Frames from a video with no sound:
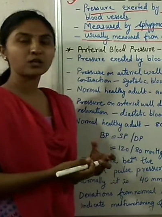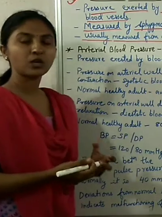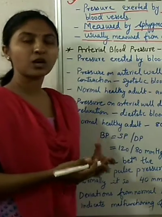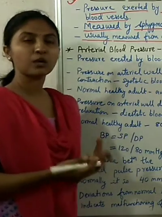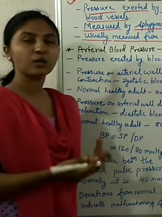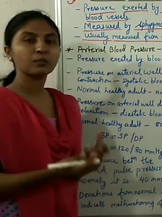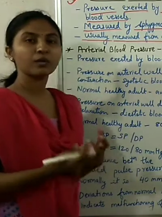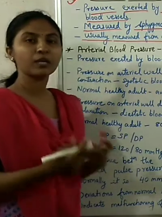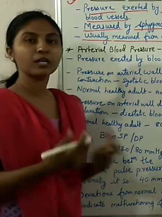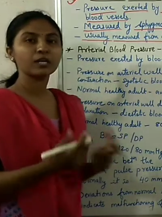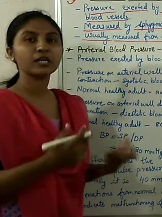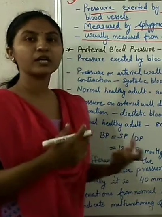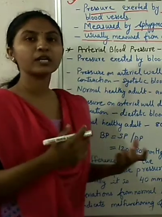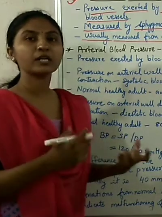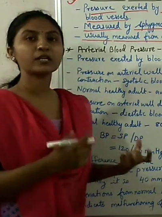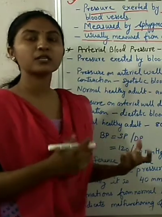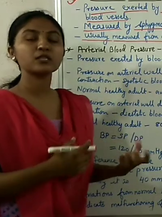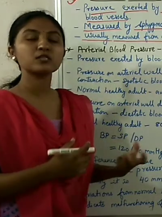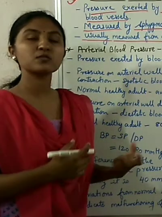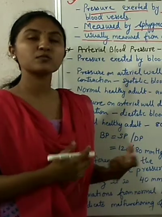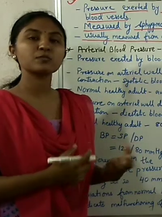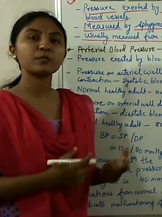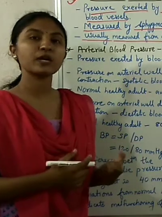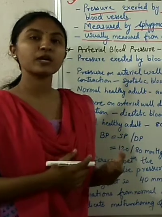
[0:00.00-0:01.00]
normally it
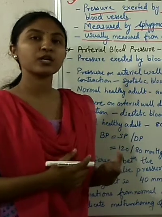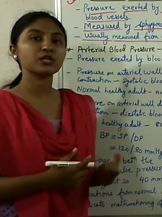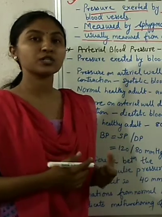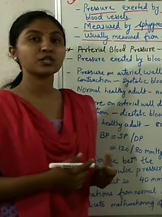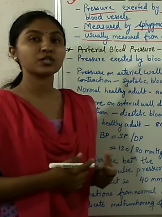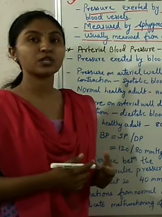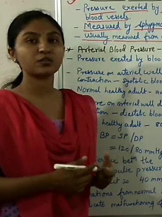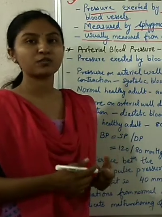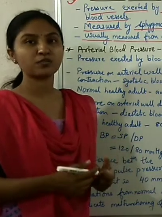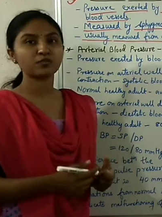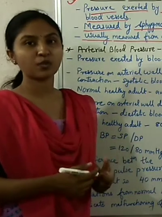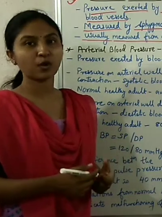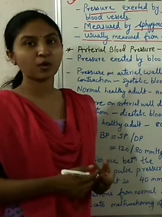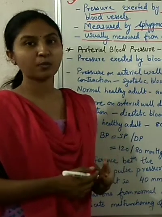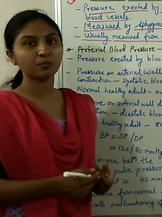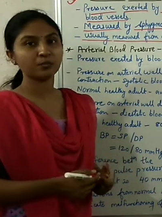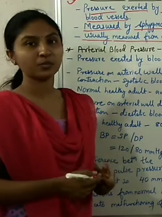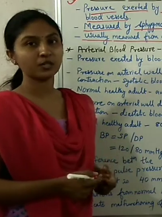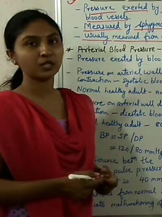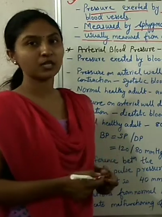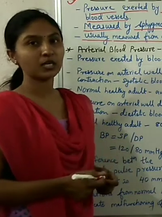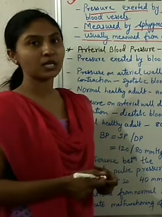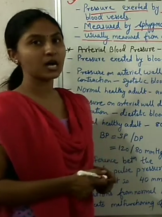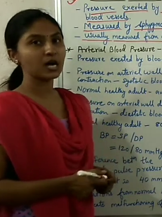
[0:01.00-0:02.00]
is measured
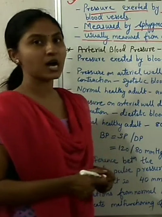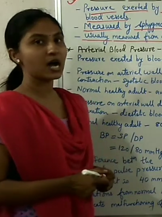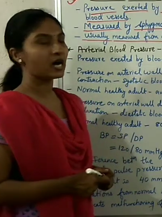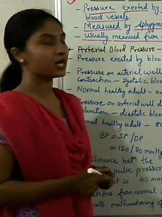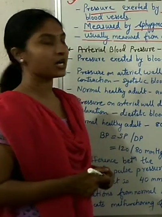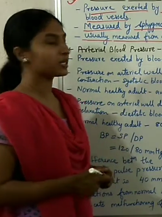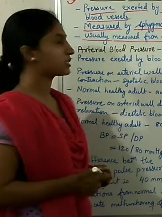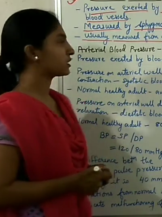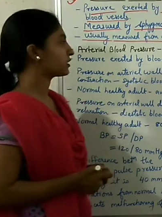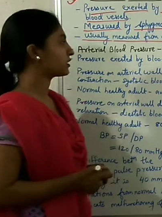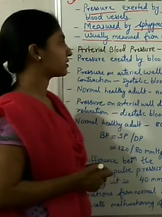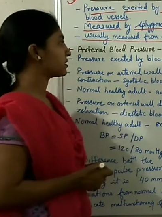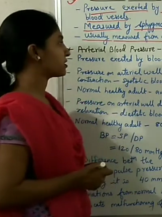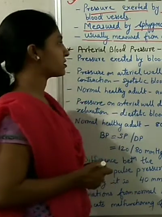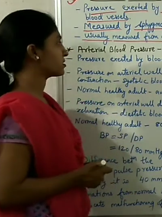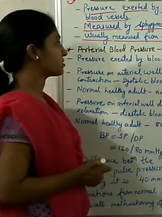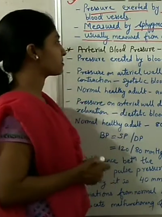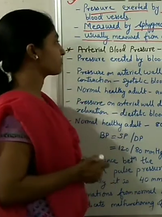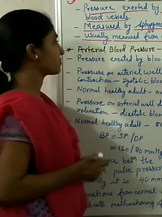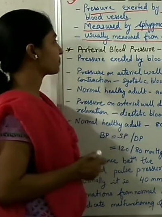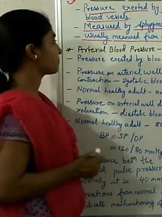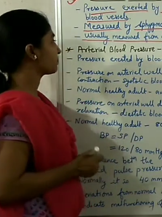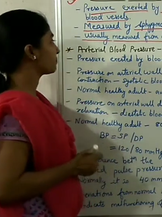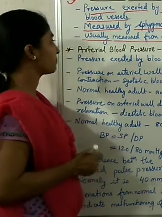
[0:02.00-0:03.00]
from the
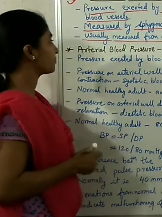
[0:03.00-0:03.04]
arteries.